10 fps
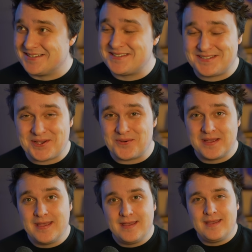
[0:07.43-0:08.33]
So
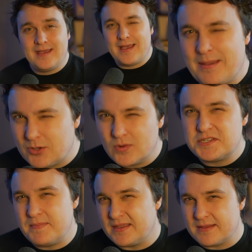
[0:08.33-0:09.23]
I'm
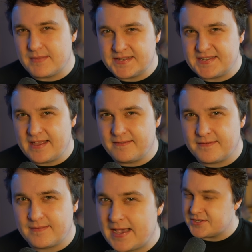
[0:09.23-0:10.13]
going to build it
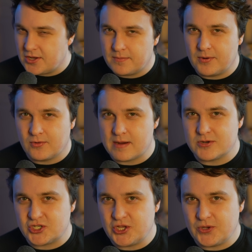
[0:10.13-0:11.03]
myself, as all programmers